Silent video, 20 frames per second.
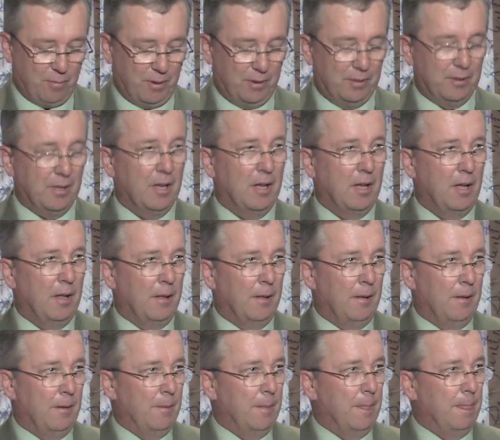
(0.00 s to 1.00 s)
but
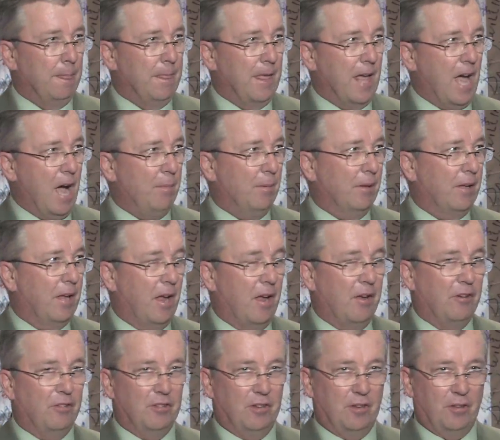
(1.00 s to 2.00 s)
the
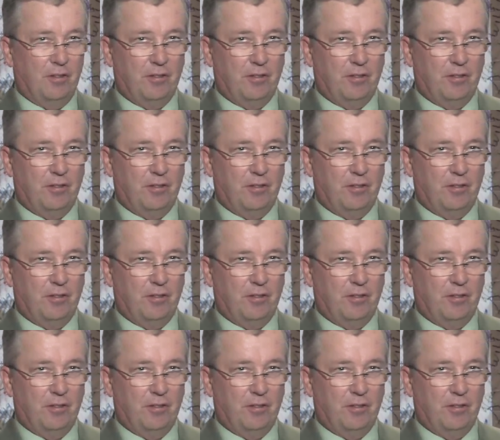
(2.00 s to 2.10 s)
application